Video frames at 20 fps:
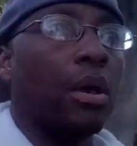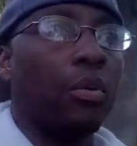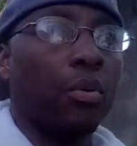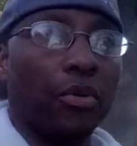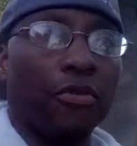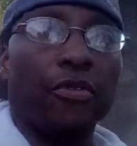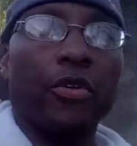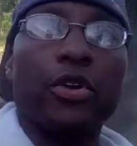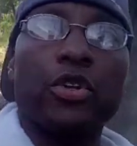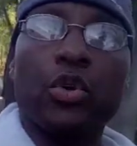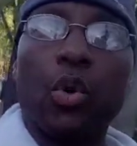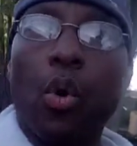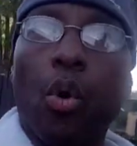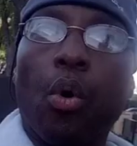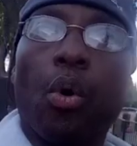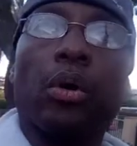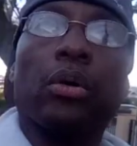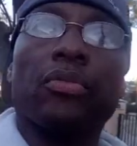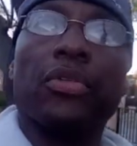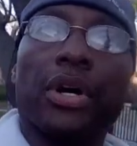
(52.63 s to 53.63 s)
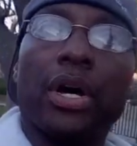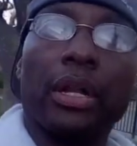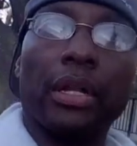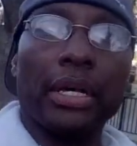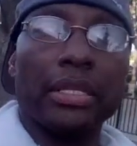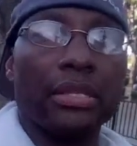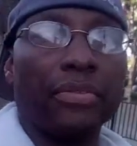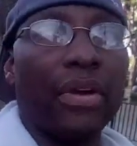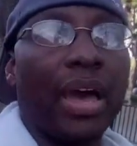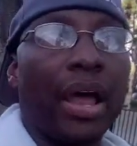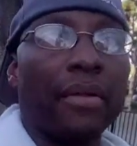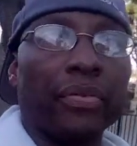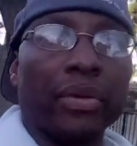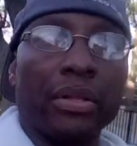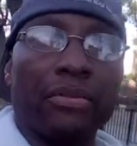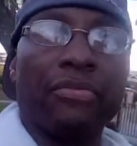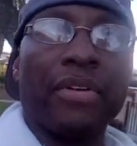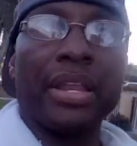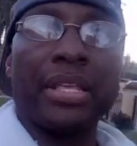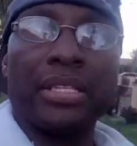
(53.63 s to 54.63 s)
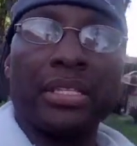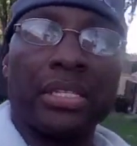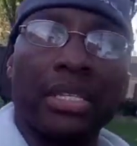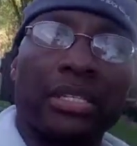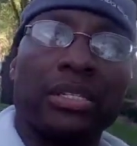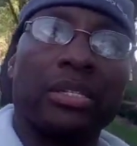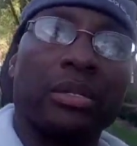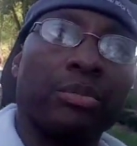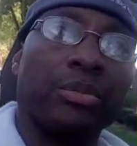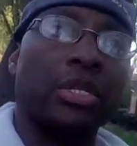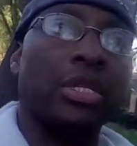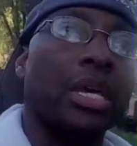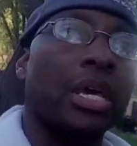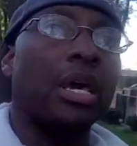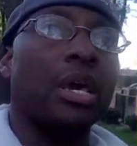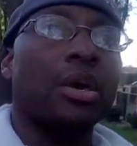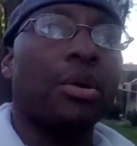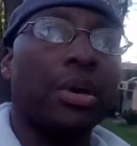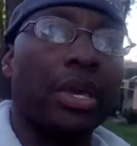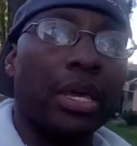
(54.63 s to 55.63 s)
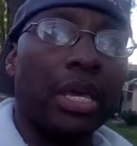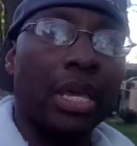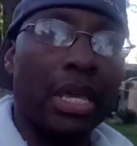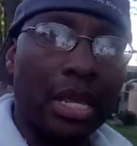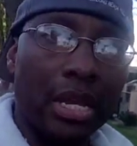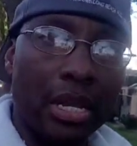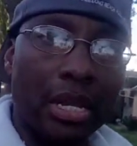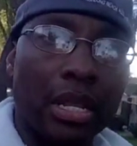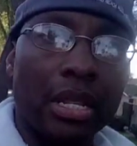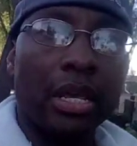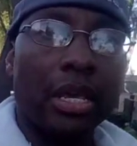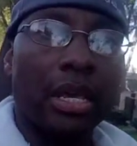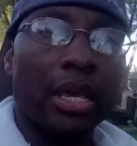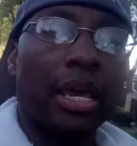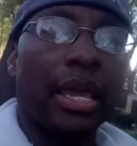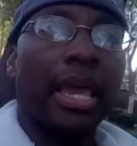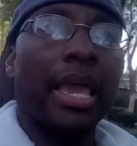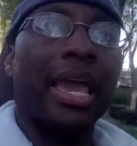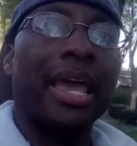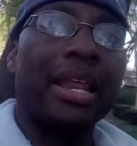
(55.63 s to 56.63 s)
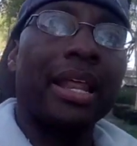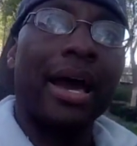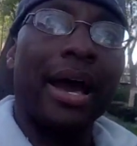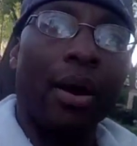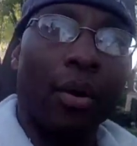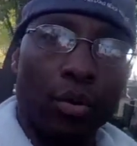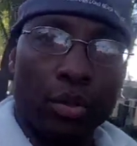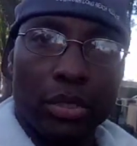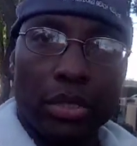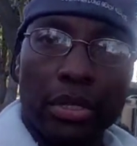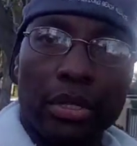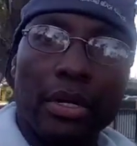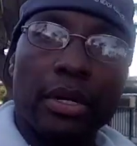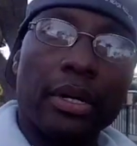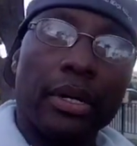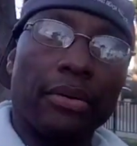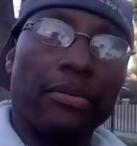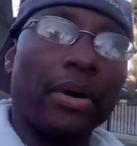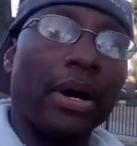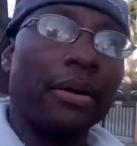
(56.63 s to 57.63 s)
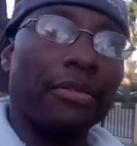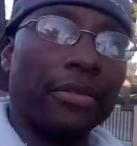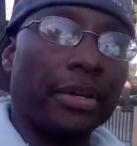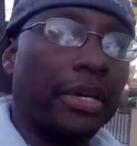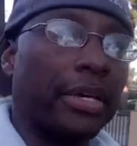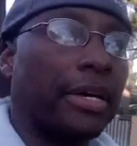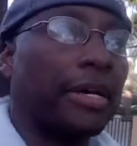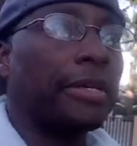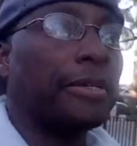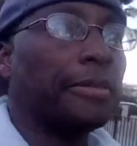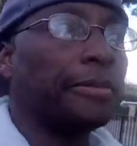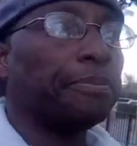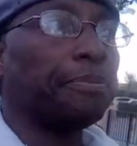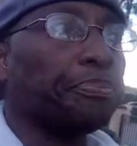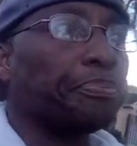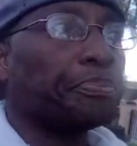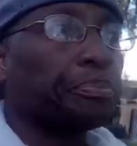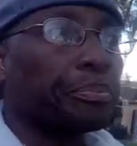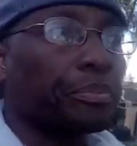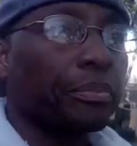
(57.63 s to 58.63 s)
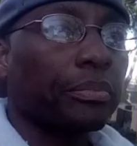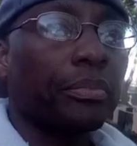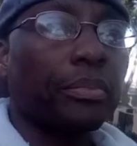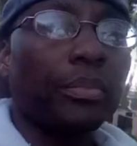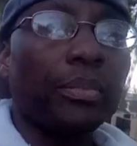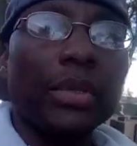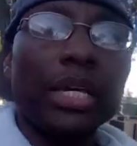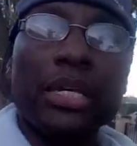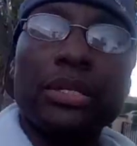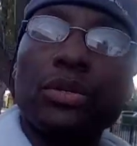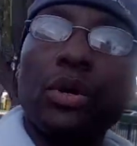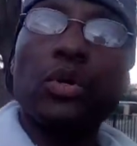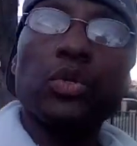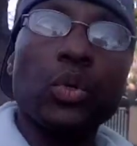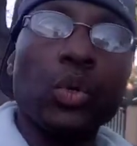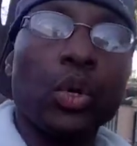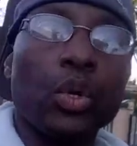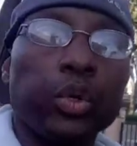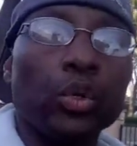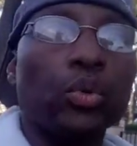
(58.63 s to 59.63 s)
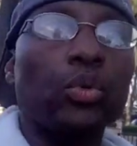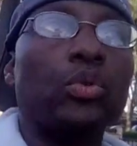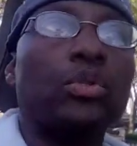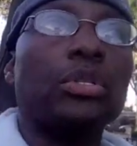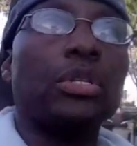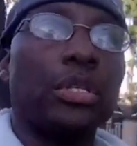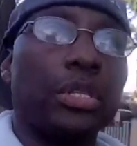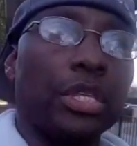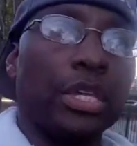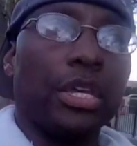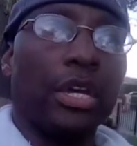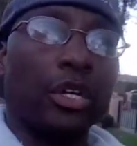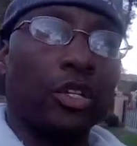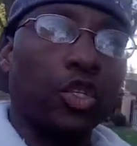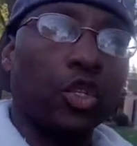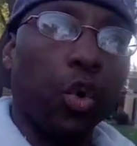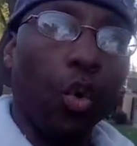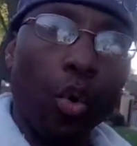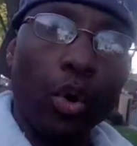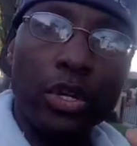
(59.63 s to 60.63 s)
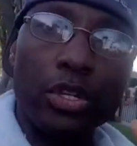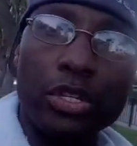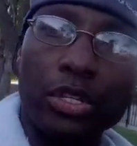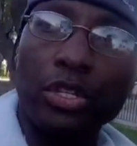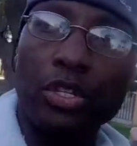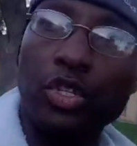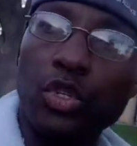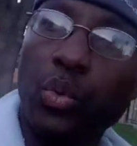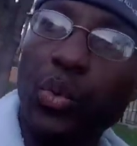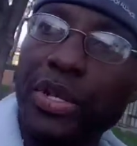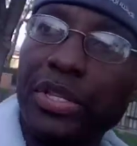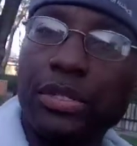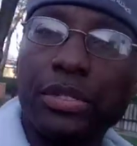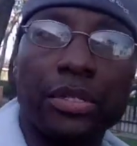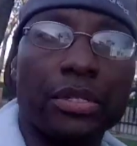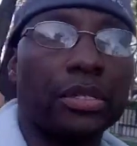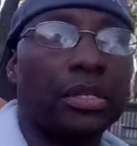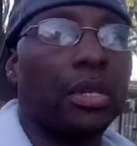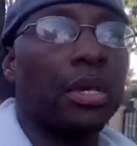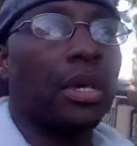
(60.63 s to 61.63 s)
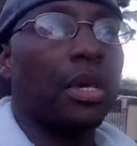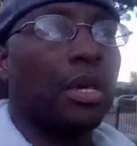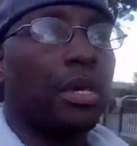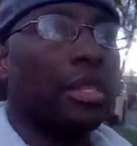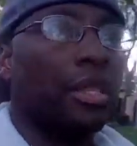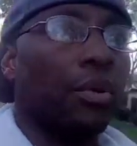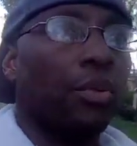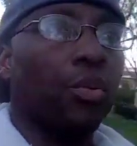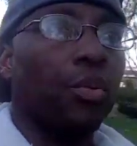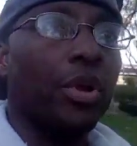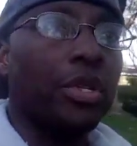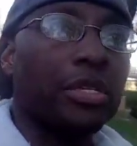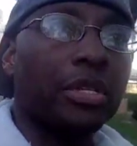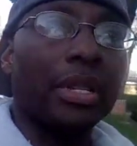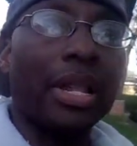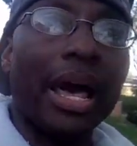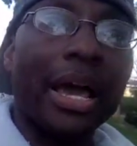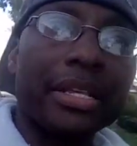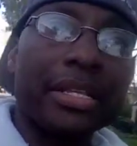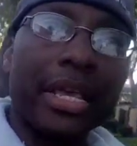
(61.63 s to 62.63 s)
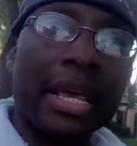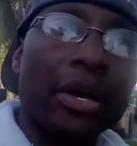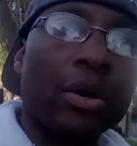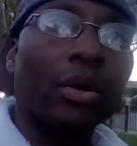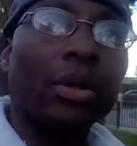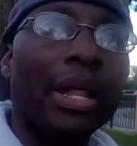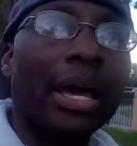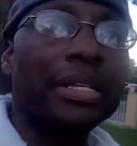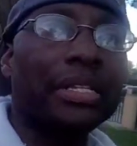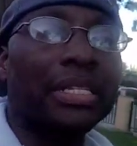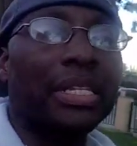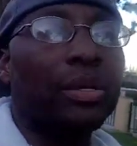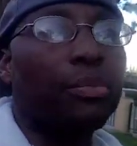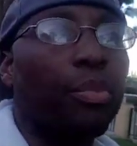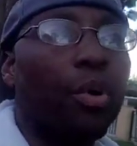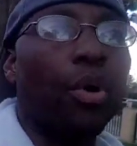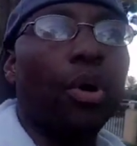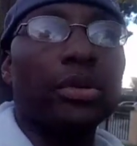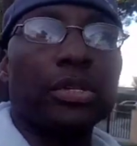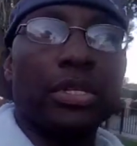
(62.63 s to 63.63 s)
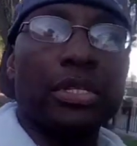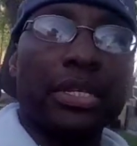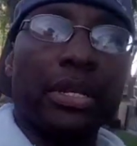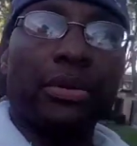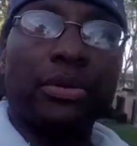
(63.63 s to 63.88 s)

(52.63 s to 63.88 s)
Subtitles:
referred to all of the collective African fighting systems in and out of Africa. This also includes the torques and the twists, the wrist locks, ankle locks, knee bars, etc.,